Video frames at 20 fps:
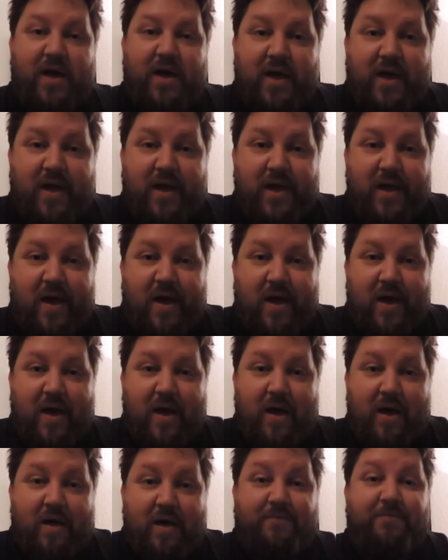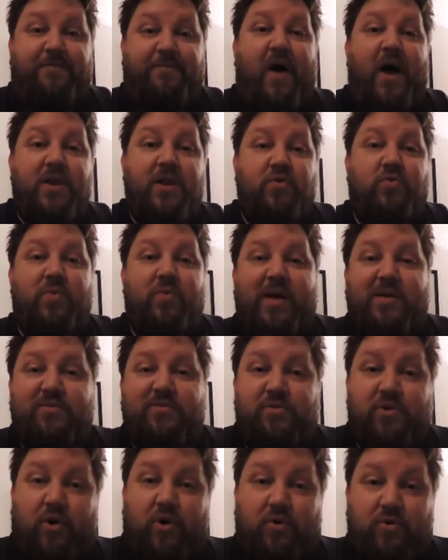a vinyl
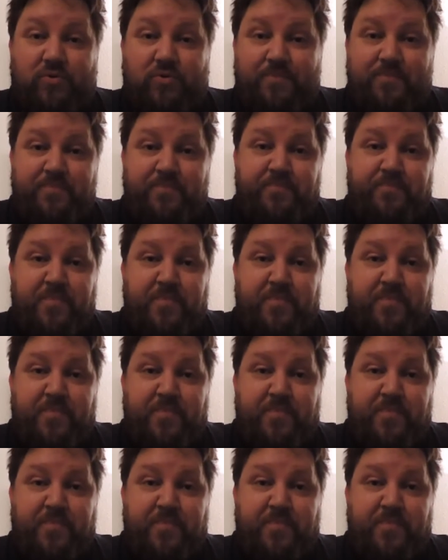record haul.